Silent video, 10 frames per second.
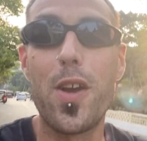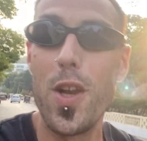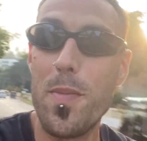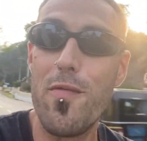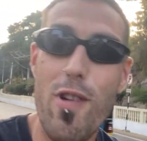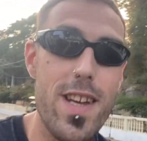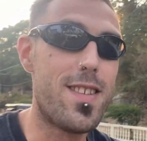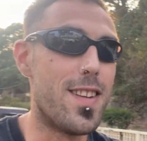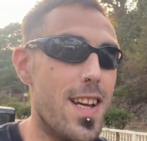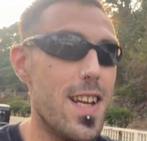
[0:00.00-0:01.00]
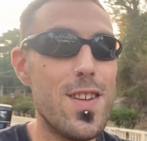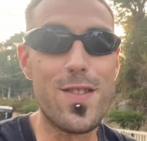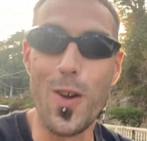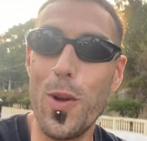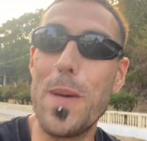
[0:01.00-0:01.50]
gonna be rating it
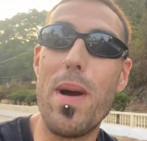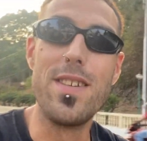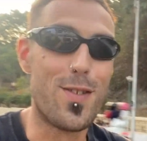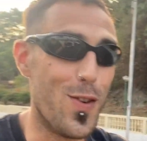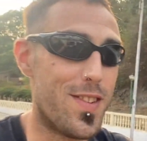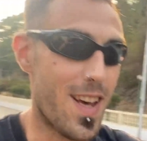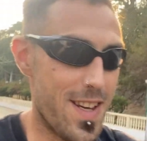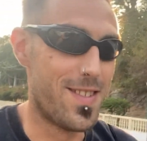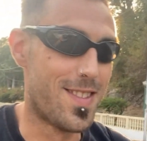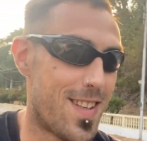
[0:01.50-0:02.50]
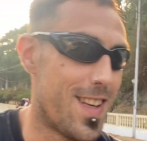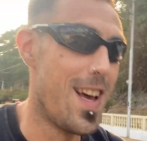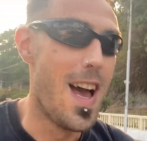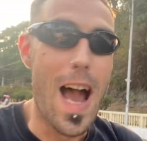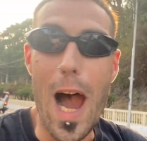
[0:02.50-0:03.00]
solely based on taste.
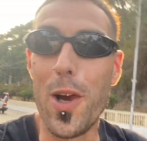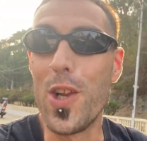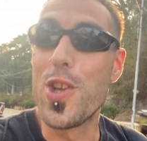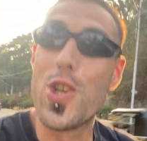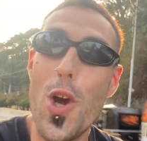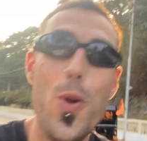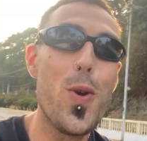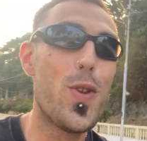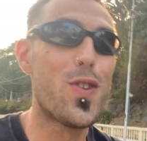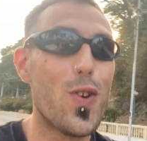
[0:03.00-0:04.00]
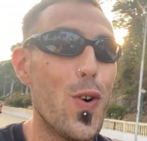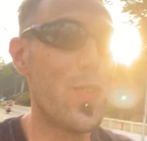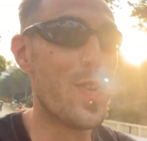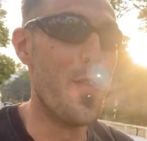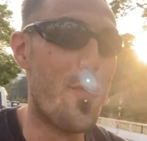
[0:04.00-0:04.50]
I'm gonna show you the sorts
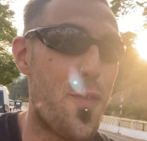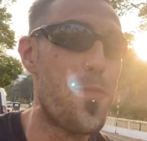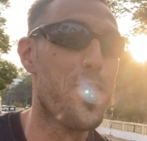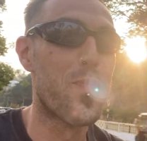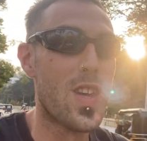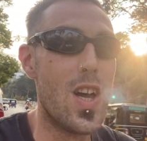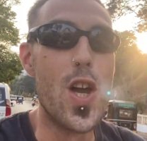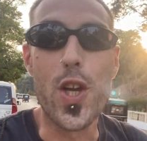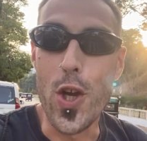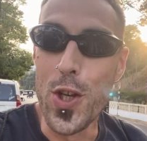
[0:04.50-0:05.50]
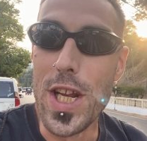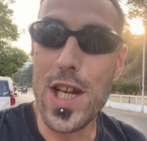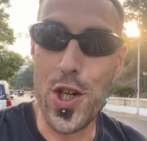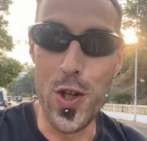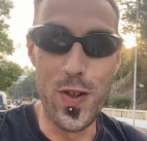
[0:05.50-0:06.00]
of
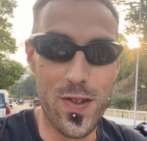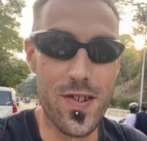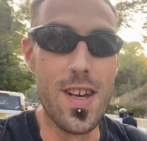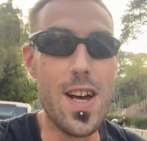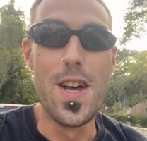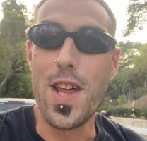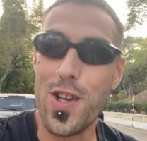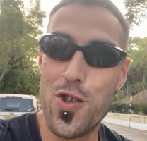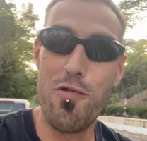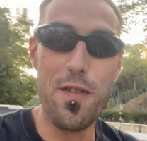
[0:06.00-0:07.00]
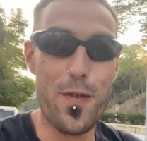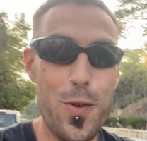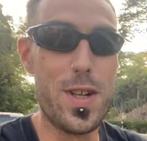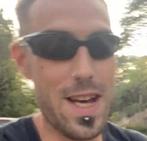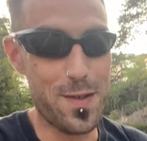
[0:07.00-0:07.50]
conditions that street
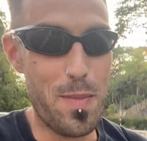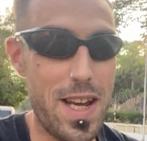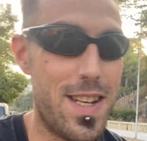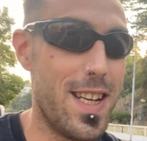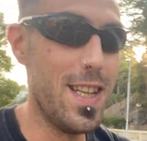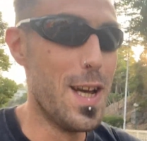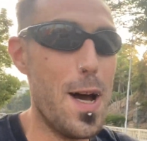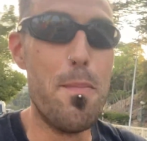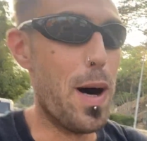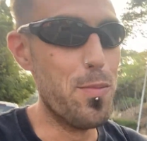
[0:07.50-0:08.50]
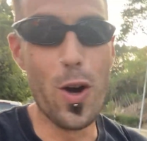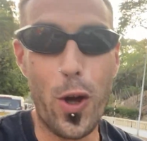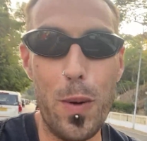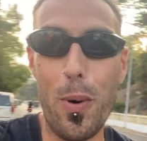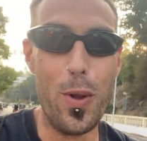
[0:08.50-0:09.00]
food gets made in, but I'm not going
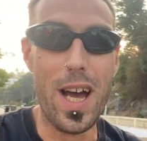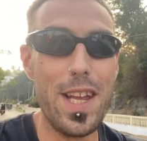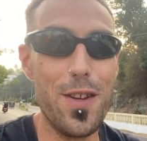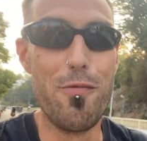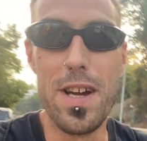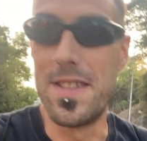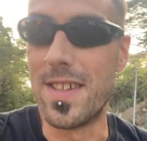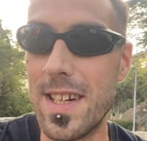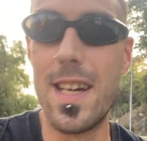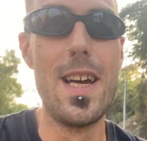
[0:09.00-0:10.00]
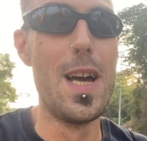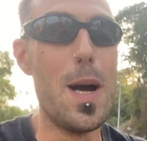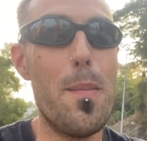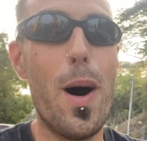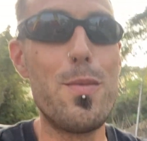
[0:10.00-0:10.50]
to put that in the rating,
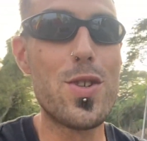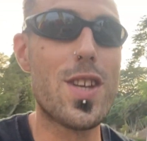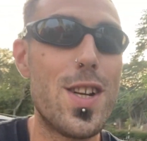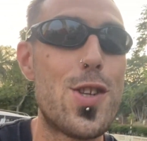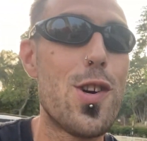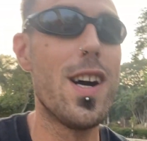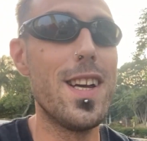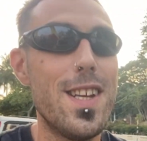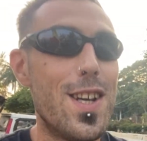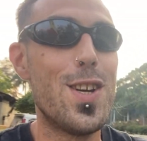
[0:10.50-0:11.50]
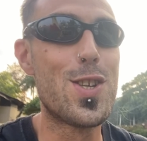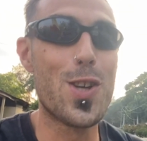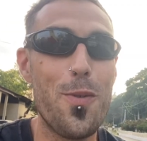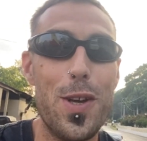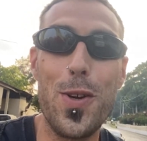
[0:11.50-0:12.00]
but I'm just going to try and
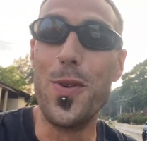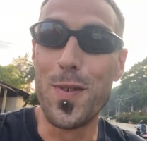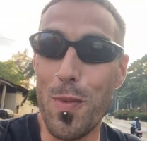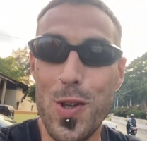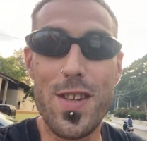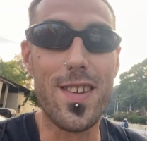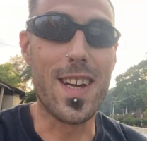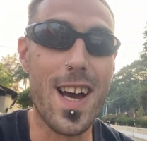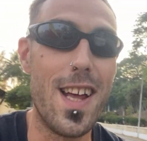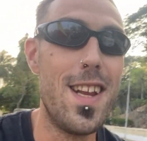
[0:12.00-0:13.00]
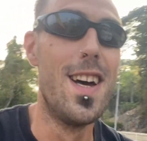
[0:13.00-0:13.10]
show it you as much as I can.